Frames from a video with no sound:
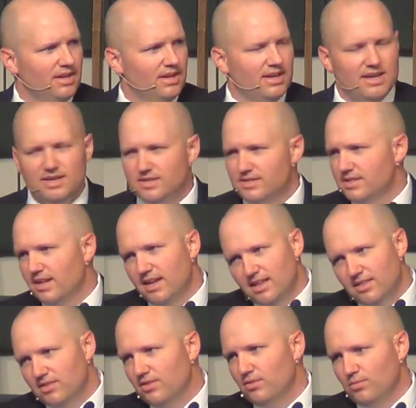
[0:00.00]
He's
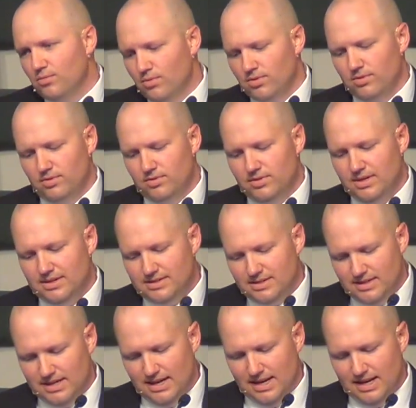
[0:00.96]
in the world
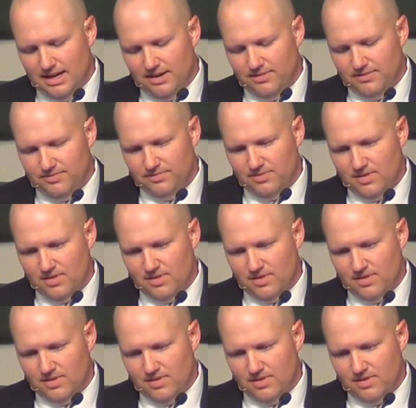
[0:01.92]
today.